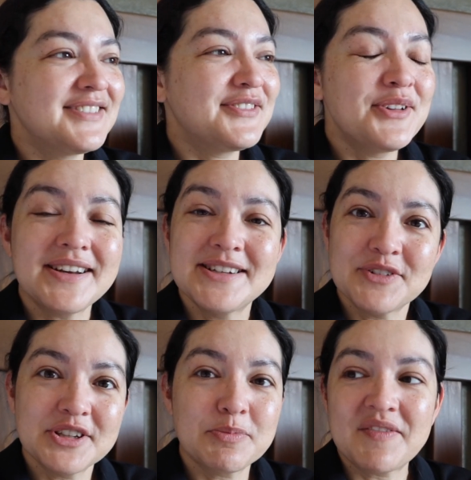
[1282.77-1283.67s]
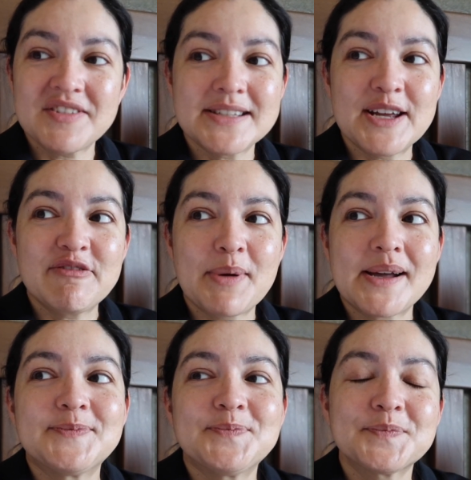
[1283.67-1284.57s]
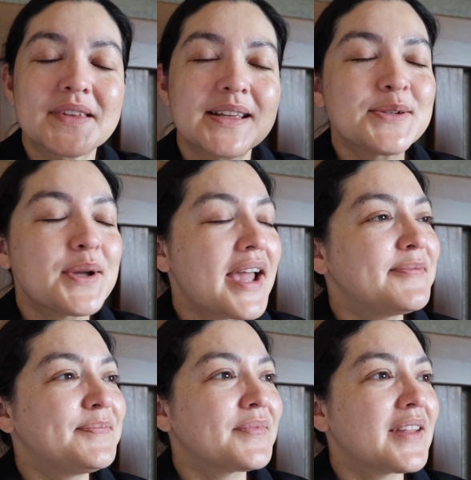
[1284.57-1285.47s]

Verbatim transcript: If only I didn't forget the breakfast stuff, but it's okay.